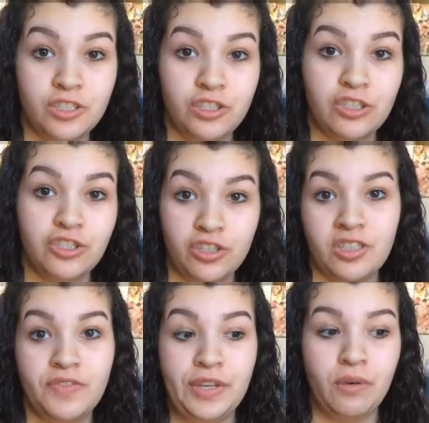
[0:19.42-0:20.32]
just to start
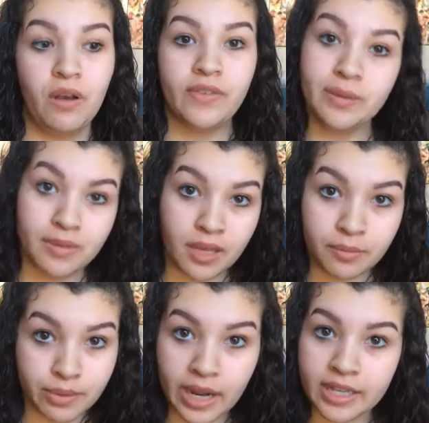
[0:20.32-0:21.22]
this video off. I'm
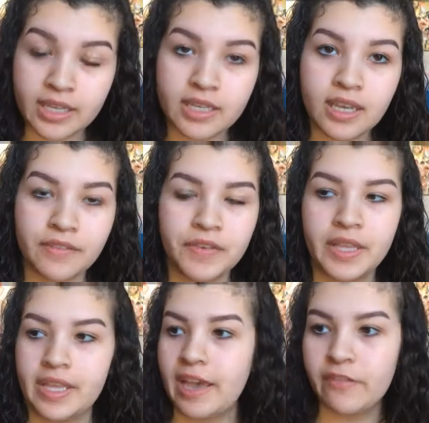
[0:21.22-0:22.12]
not bragging. I feel
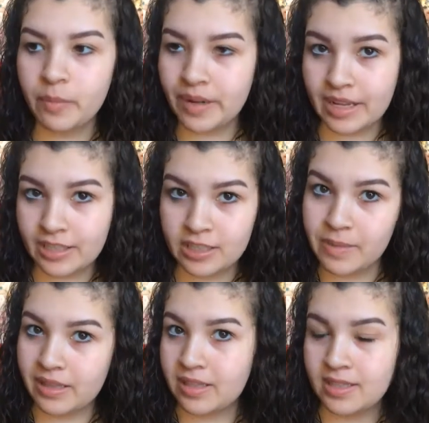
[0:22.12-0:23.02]
like everybody has to
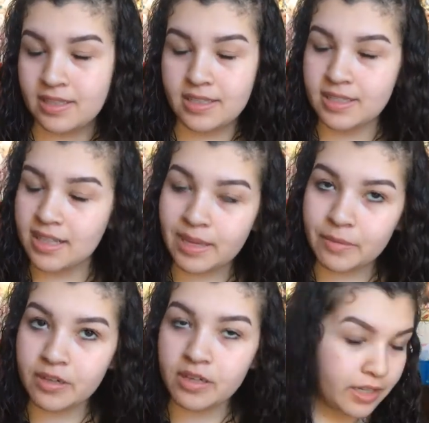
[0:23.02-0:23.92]
make this
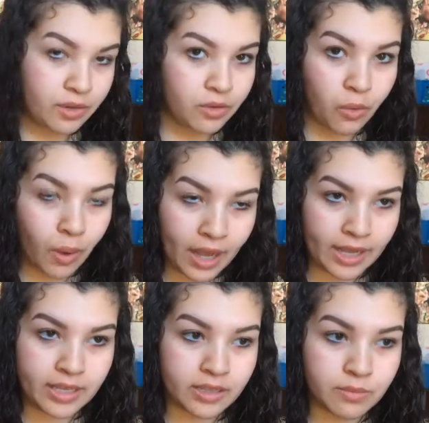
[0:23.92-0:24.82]
disclaimer. I don't know
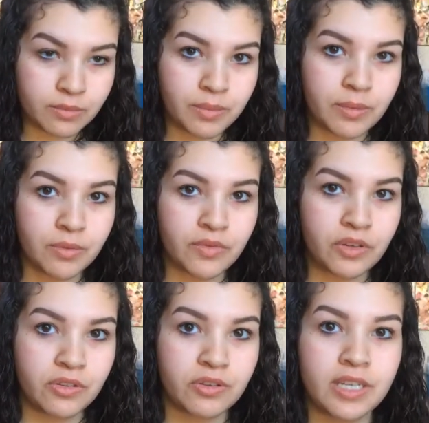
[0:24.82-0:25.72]
why people
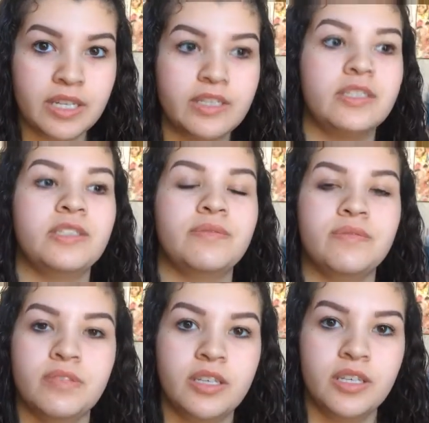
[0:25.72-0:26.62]
feel the need to
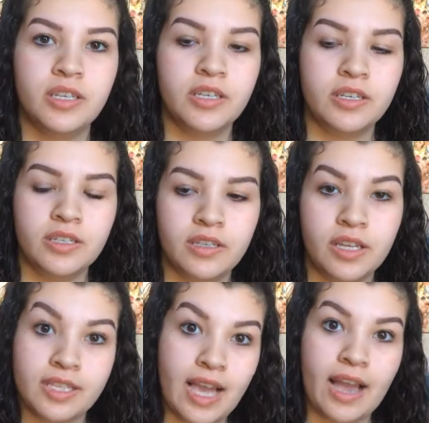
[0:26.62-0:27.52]

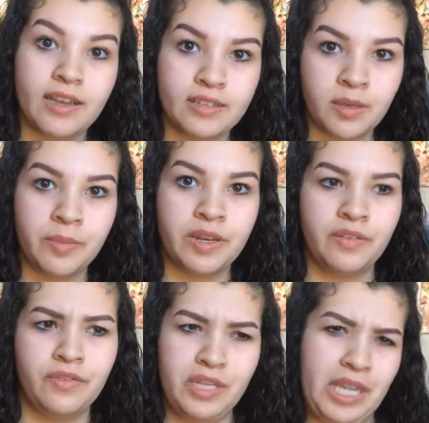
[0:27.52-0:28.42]
attack
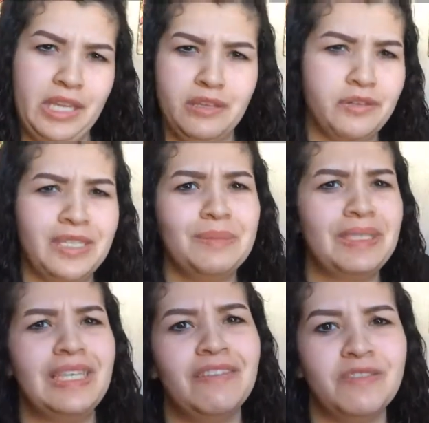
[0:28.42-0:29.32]
somebody for getting a
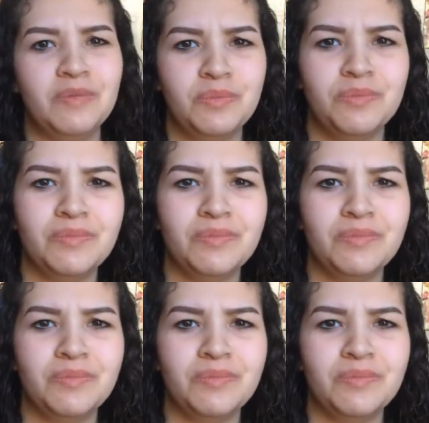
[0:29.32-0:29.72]
Christmas gift.